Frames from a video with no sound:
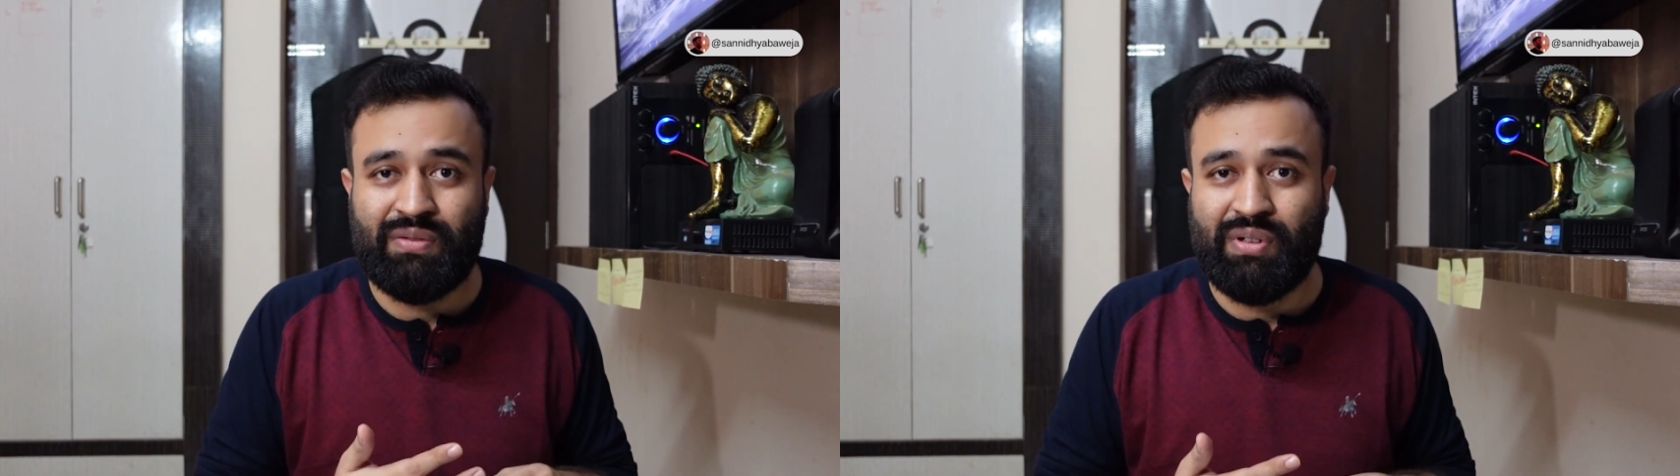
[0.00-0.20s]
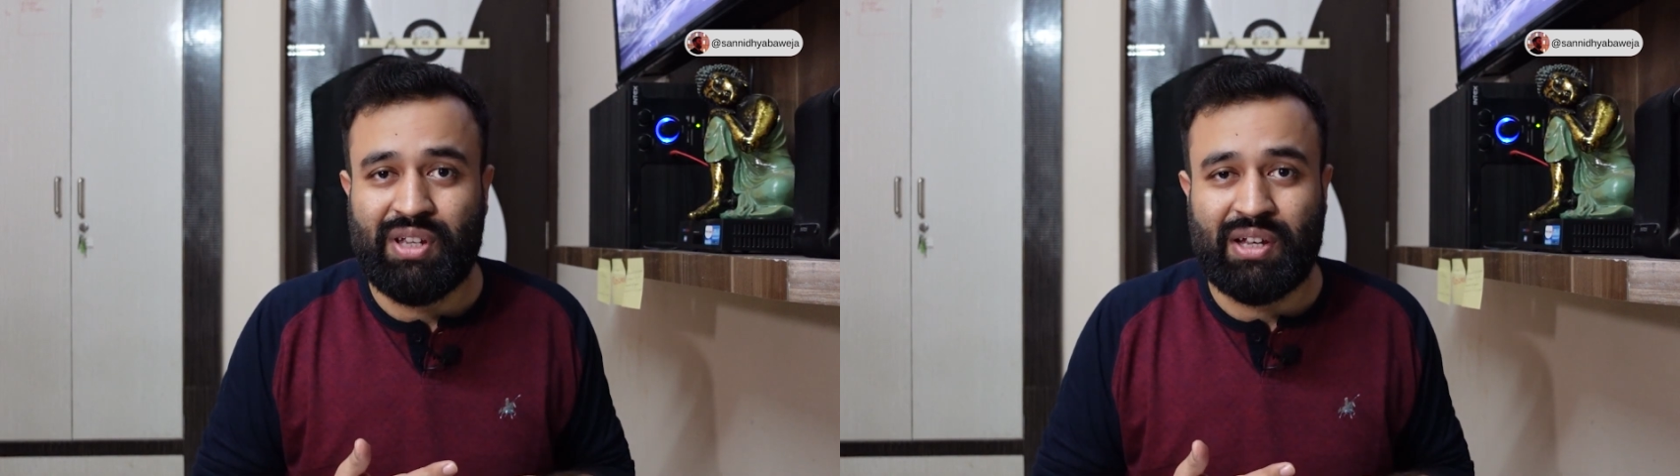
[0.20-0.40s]

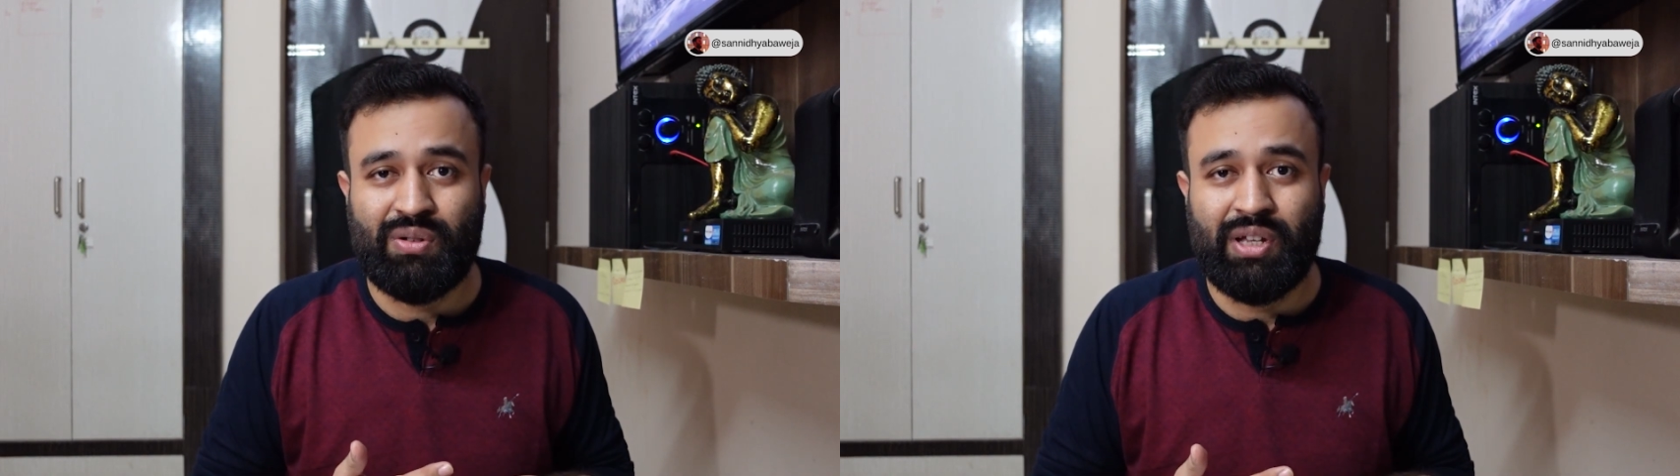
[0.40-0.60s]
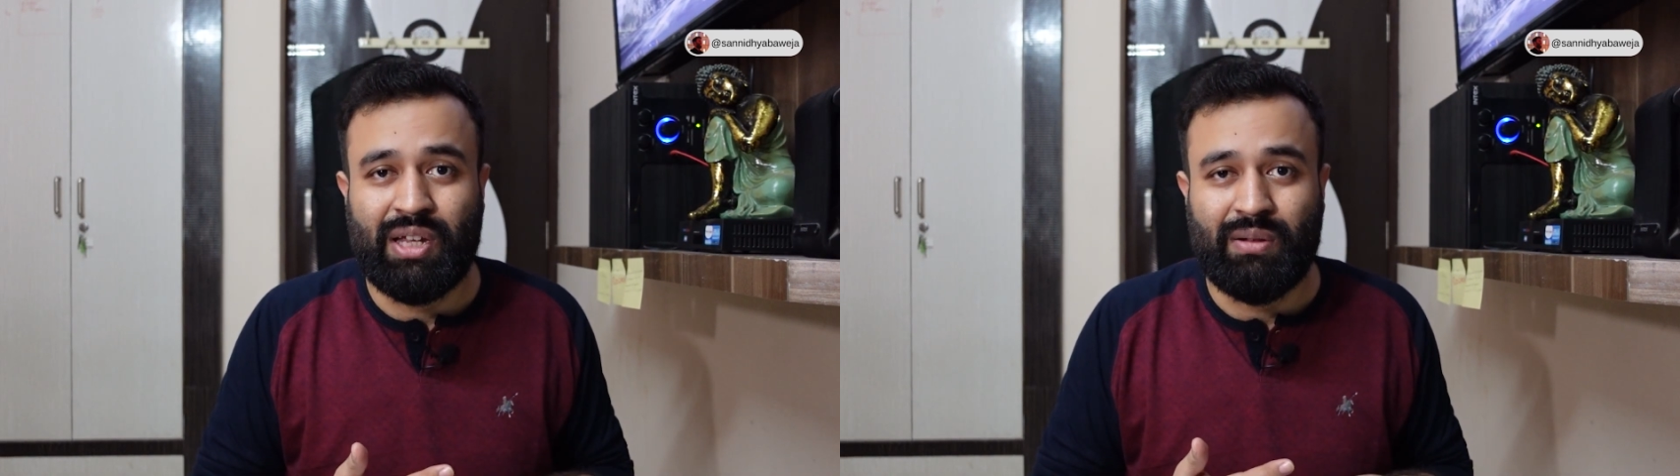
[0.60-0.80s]
which
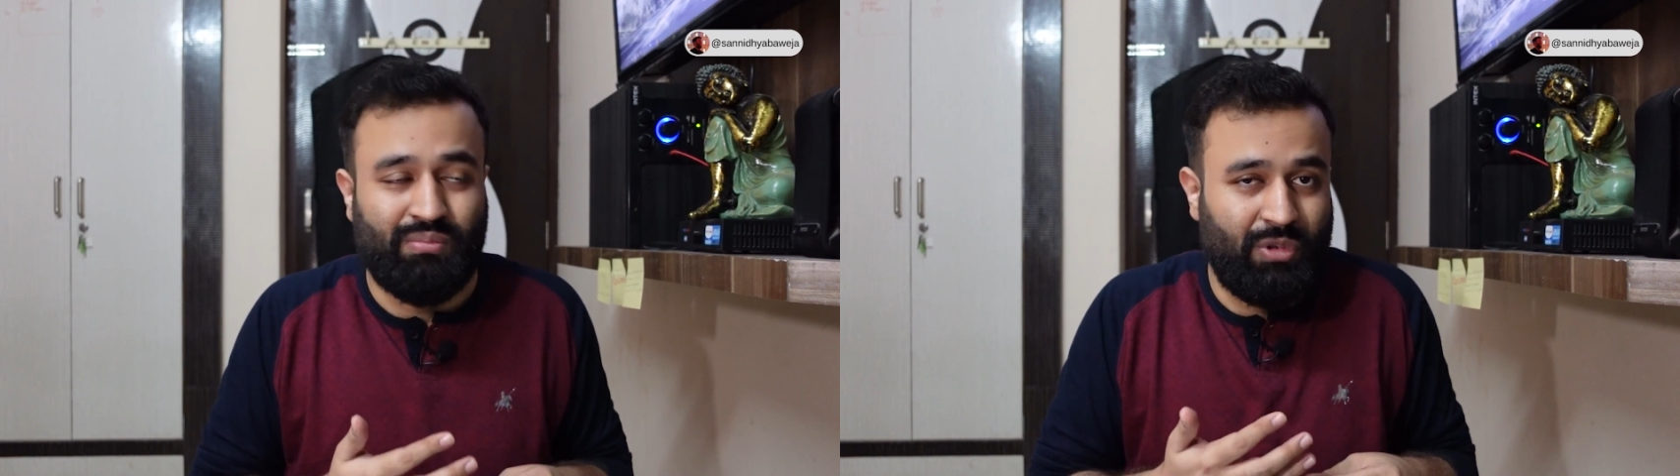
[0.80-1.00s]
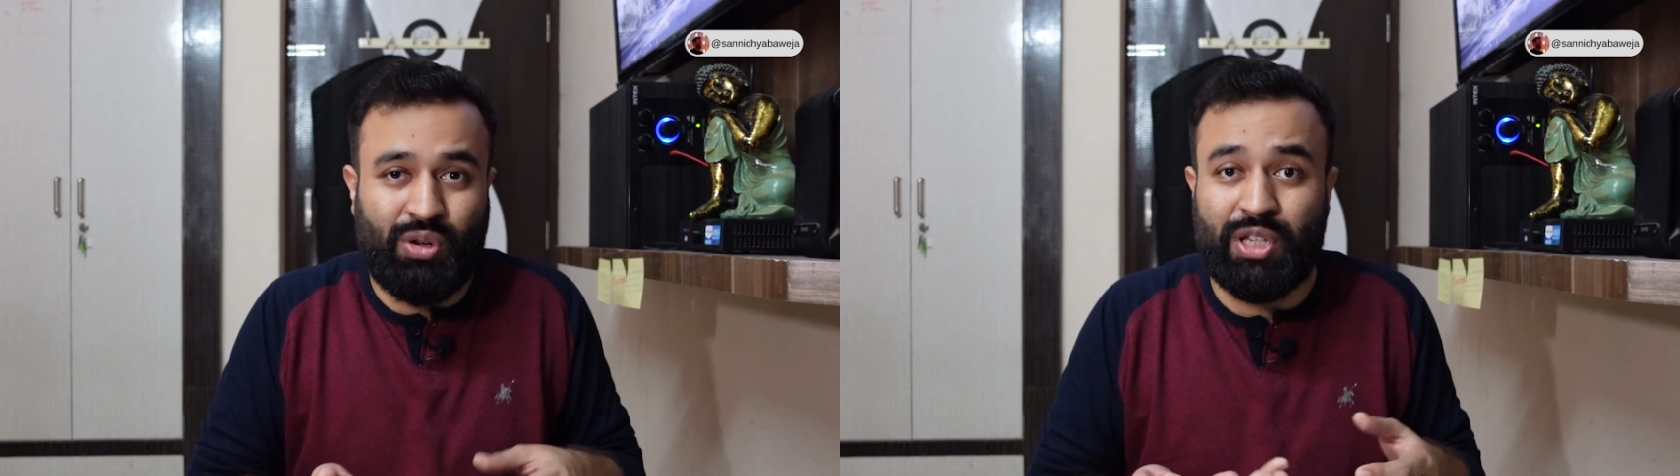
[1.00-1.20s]
actually
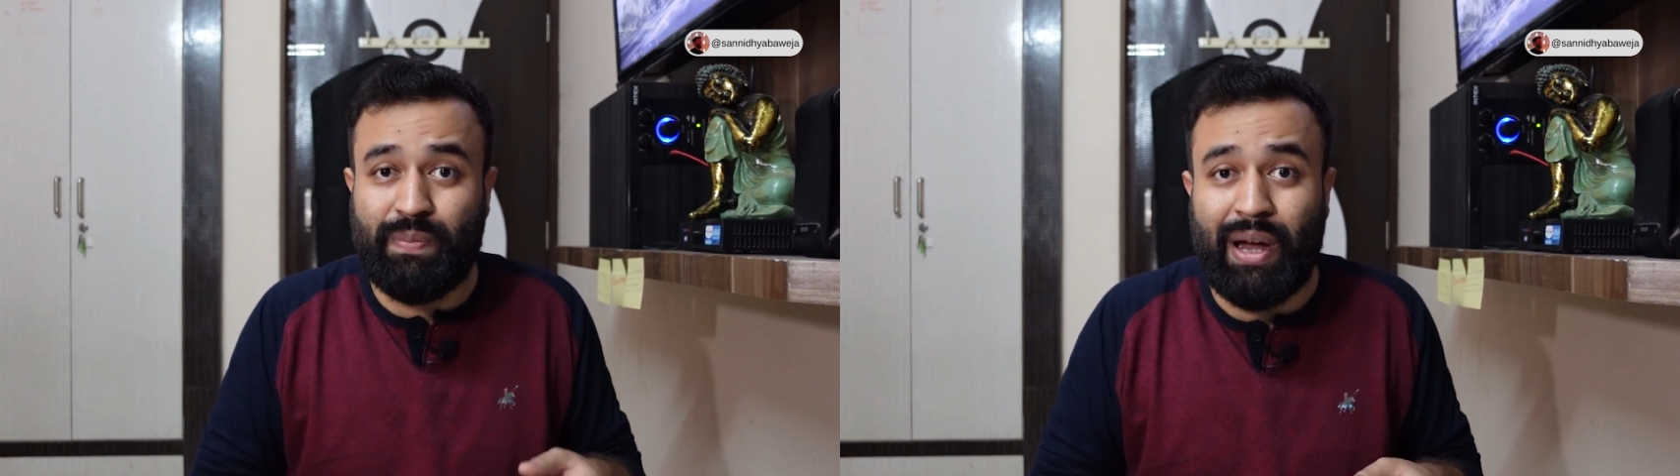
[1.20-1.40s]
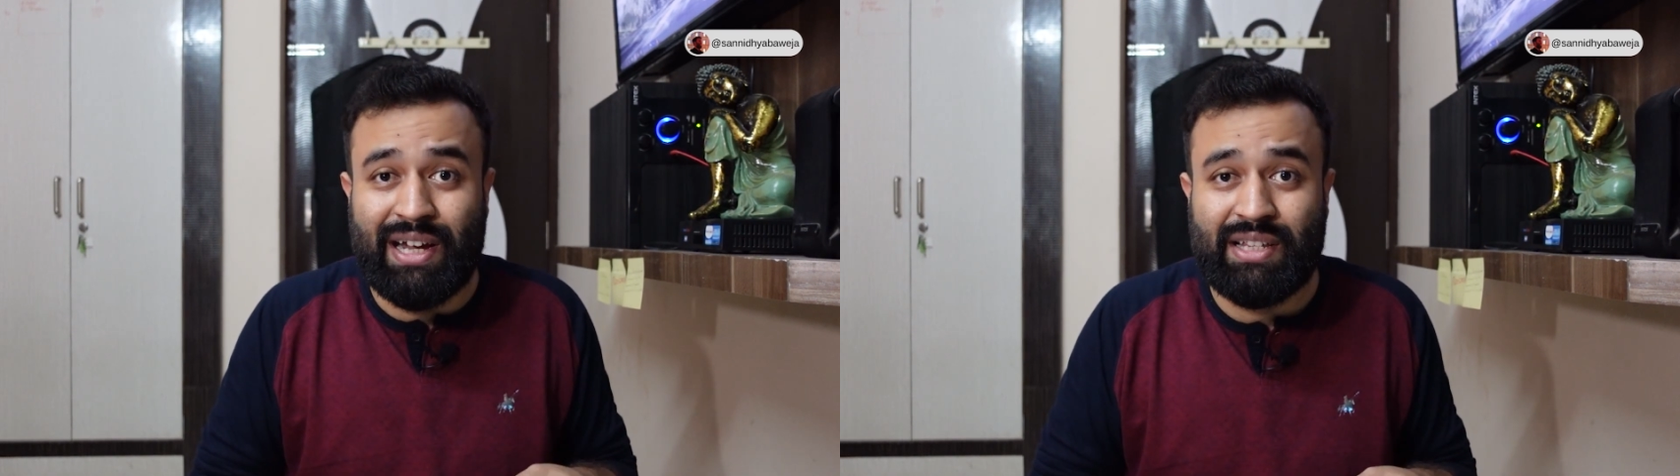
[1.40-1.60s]

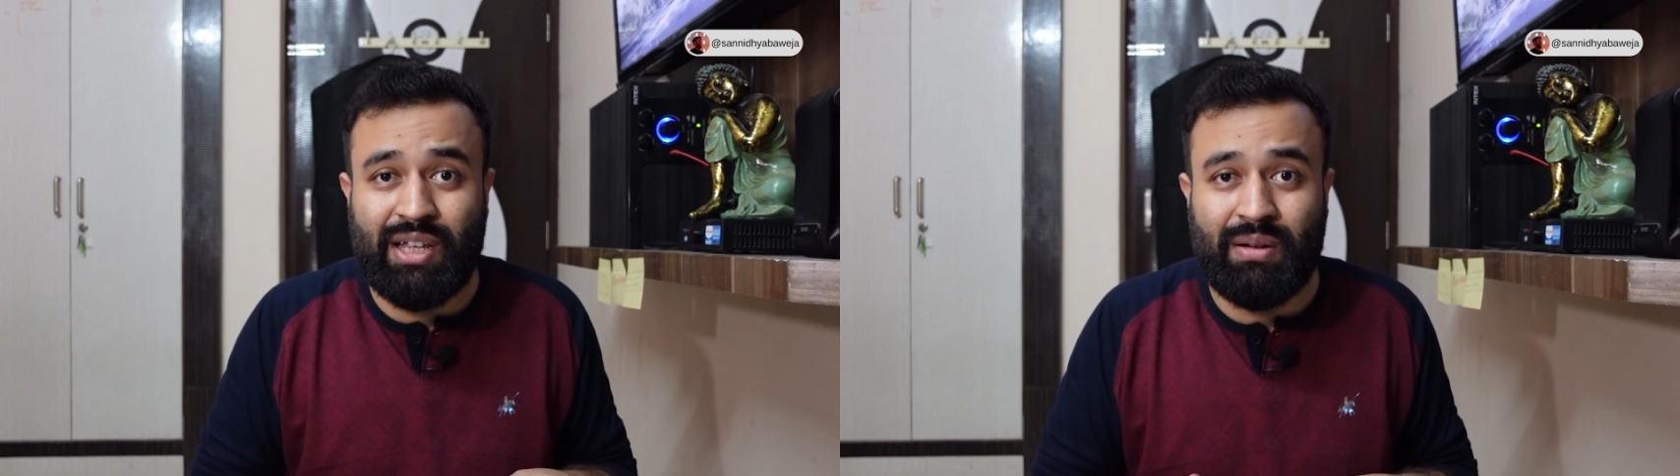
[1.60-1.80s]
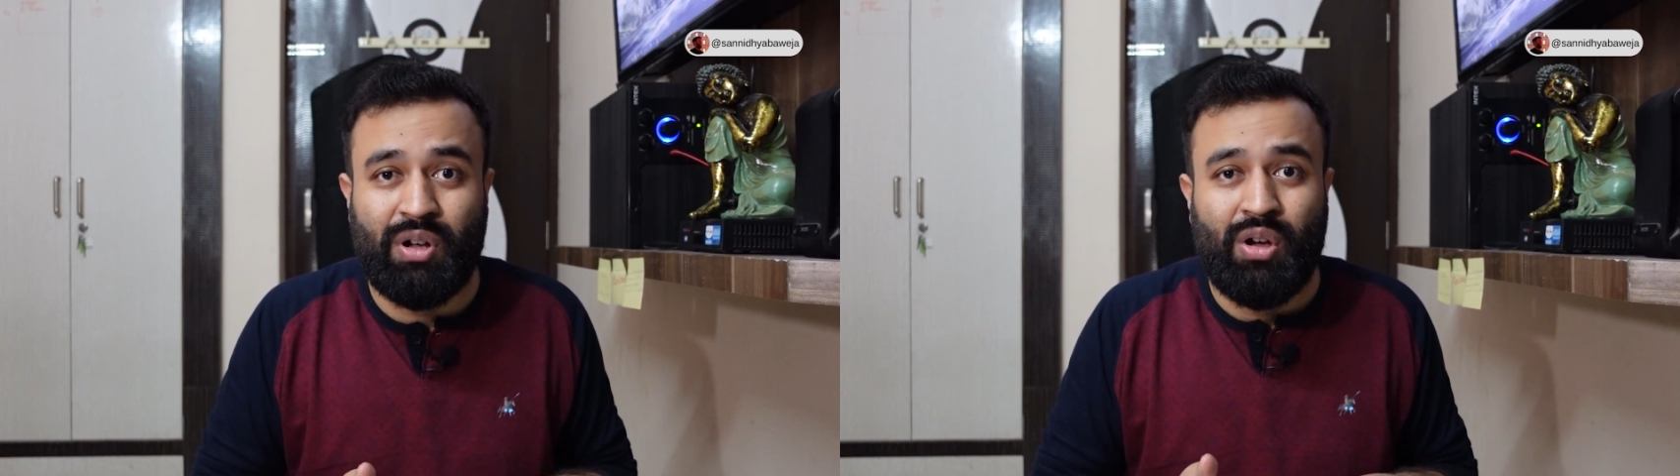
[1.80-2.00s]
inspires
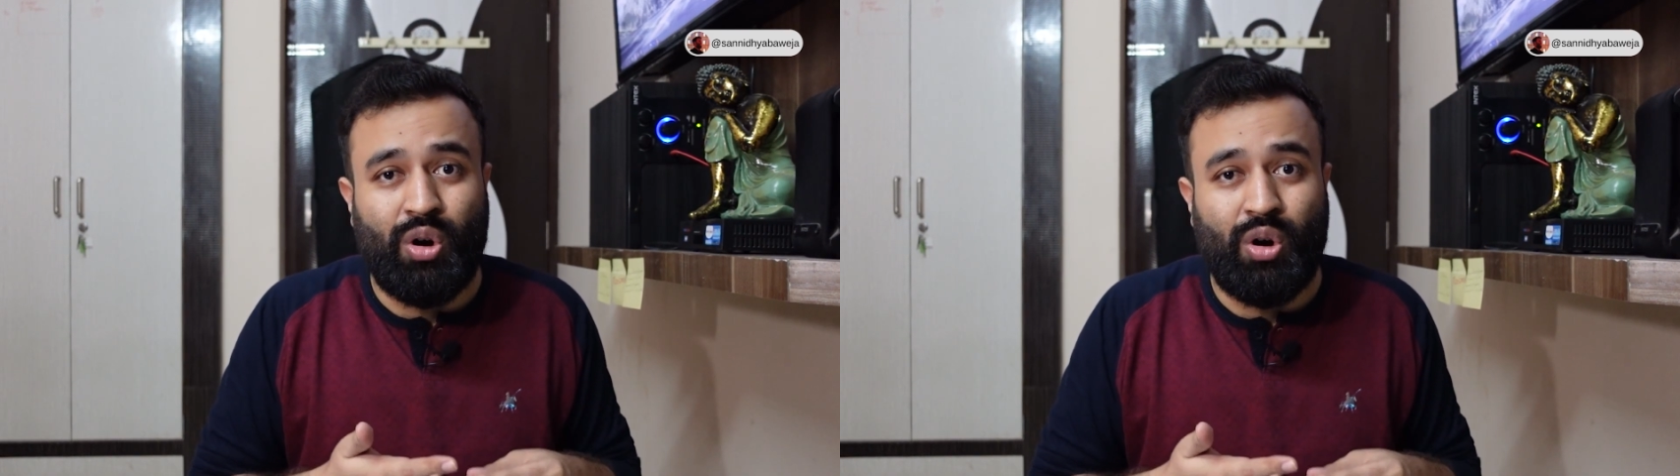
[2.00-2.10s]
them